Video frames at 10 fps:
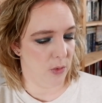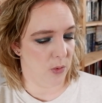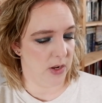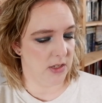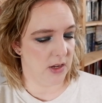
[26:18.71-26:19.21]

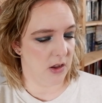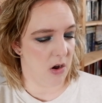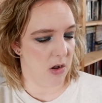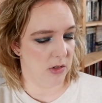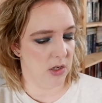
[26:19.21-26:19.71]
What is it
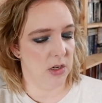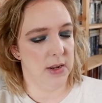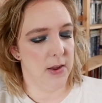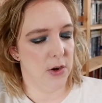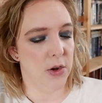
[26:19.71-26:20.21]
called?
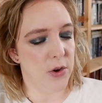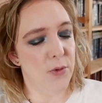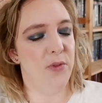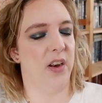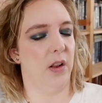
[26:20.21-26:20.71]

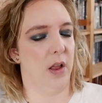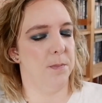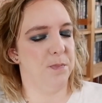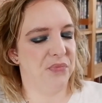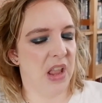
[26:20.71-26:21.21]
New
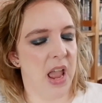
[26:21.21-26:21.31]
Fiddleham.